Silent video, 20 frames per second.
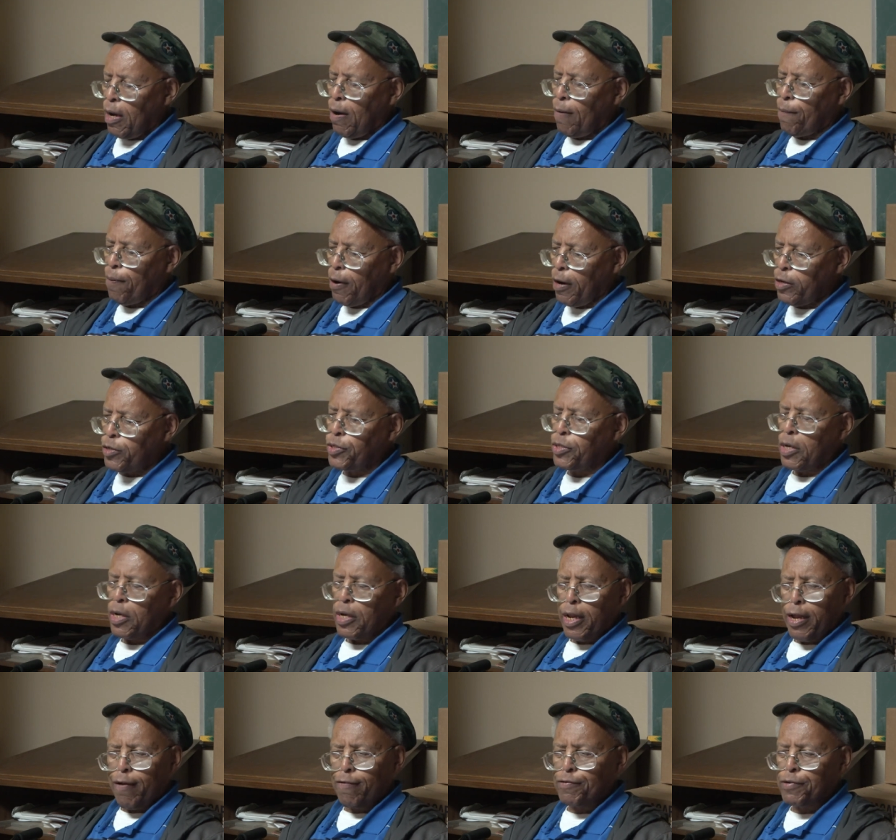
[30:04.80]
A
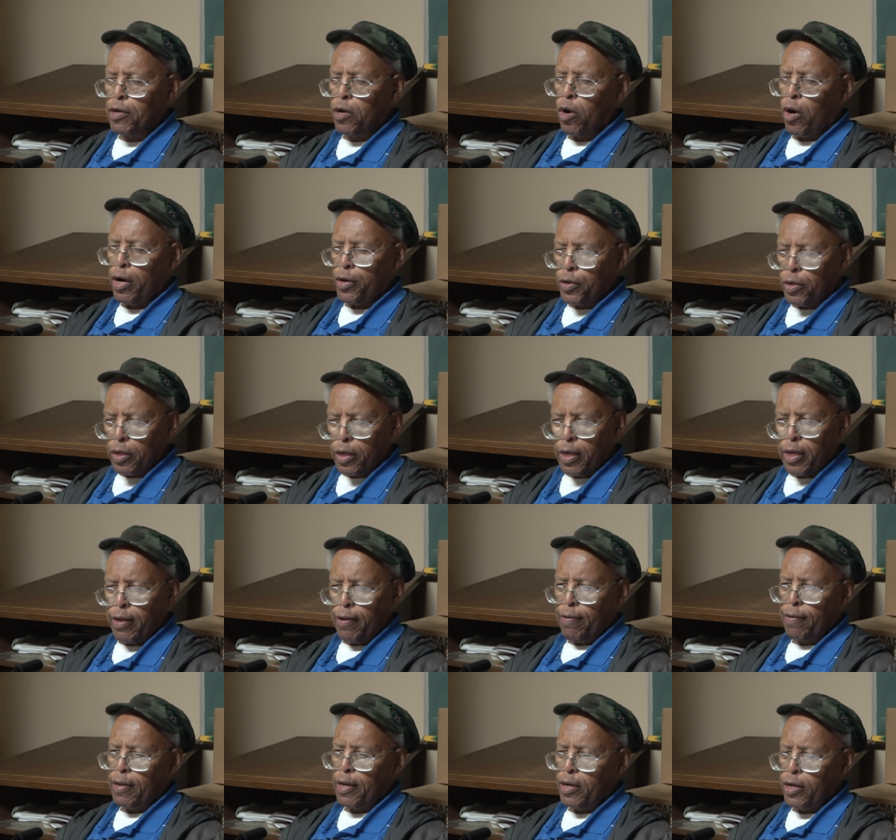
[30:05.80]
person lives
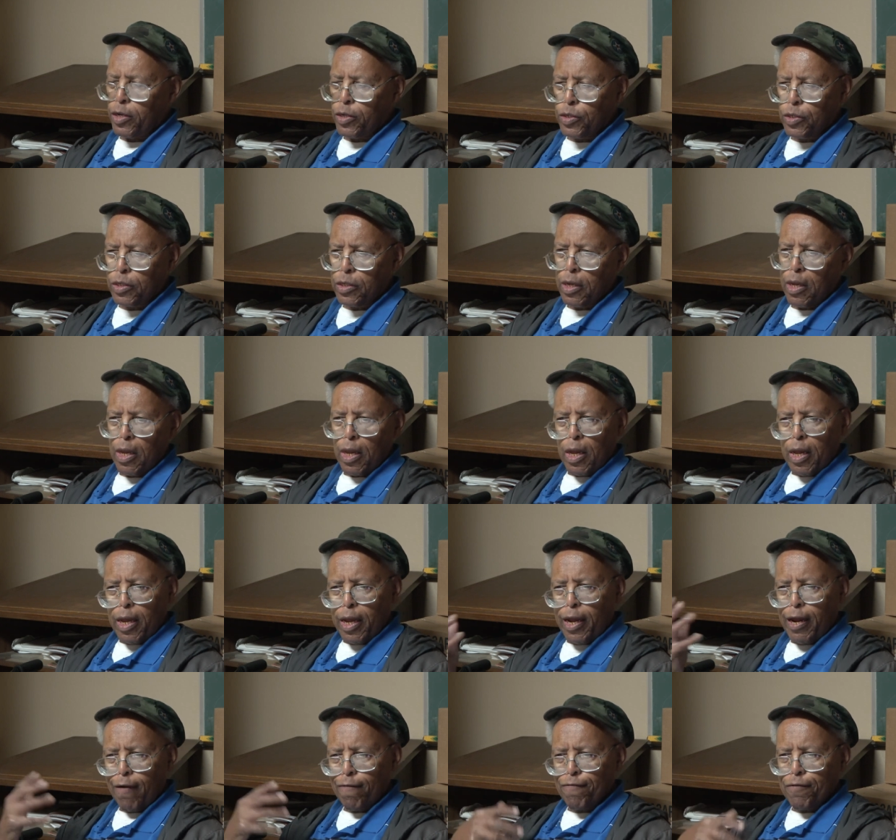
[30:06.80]
carnally, that is,
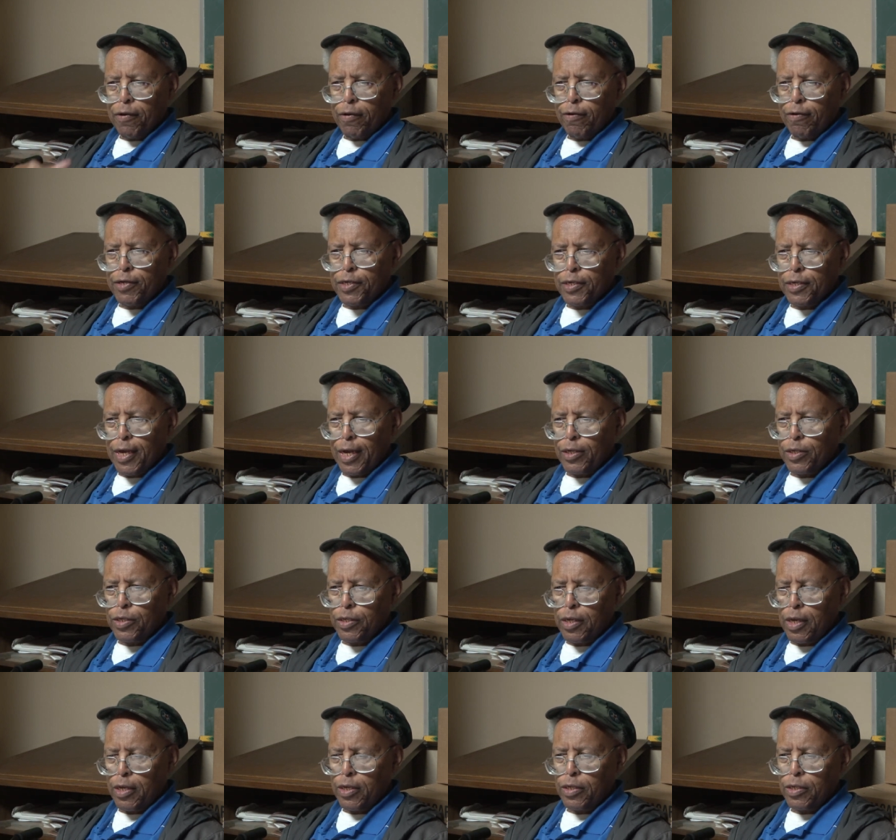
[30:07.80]
after the
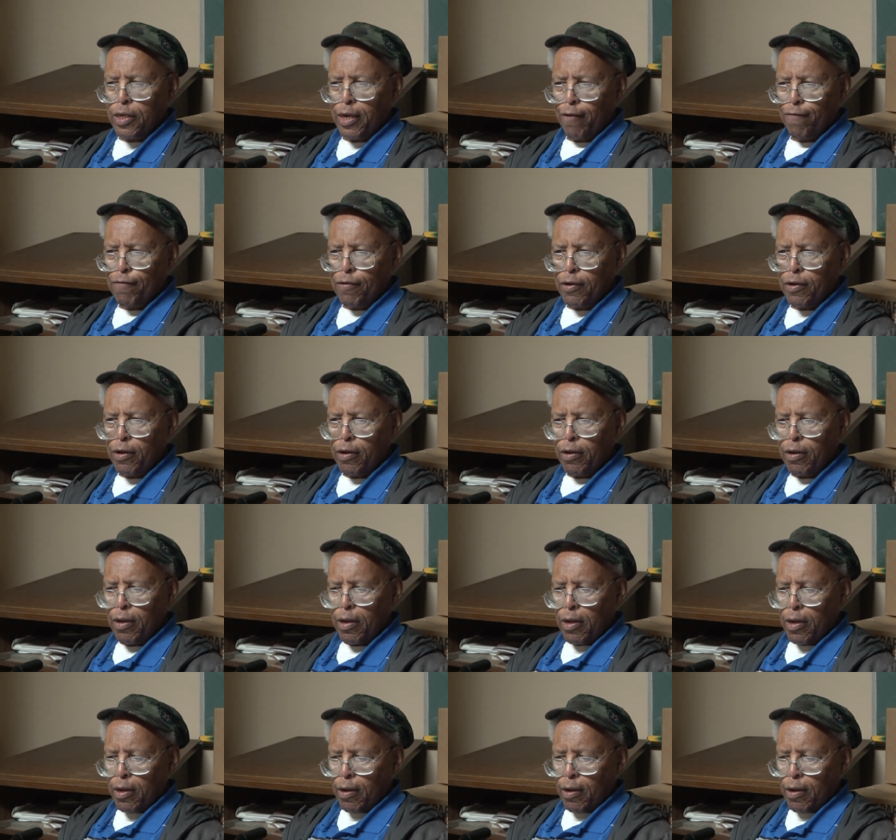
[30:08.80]
senses, after the